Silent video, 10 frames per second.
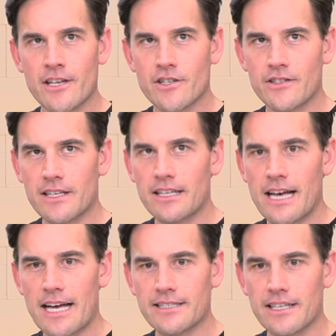Just a
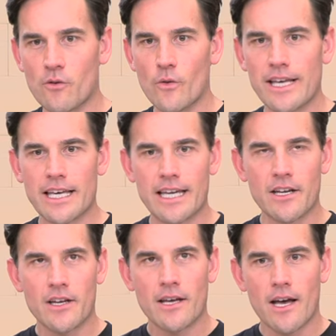classic
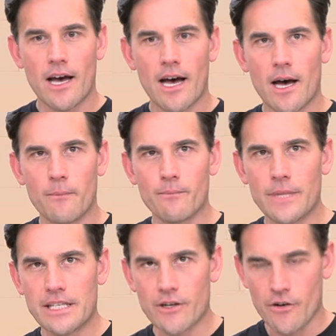wicking
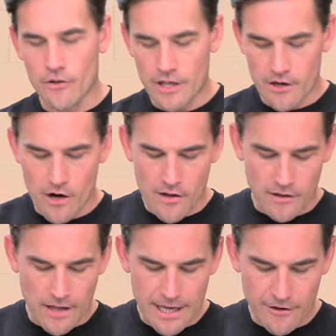material here on
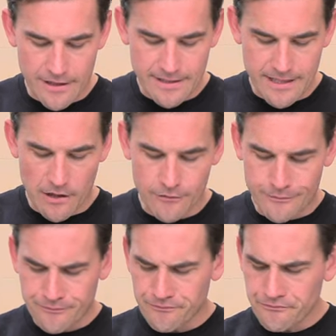the liner itself,
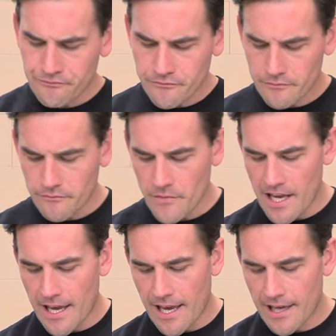
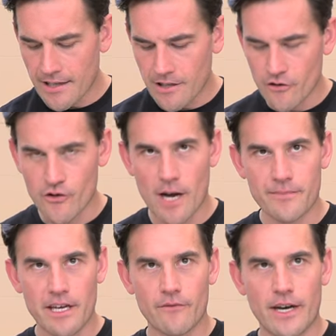and your drop
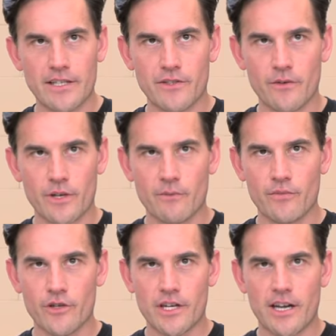down visor that we can
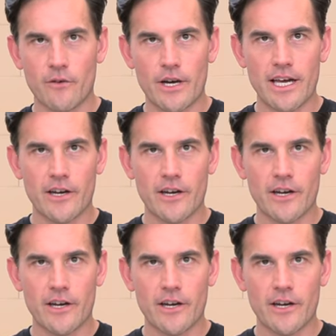push out of the way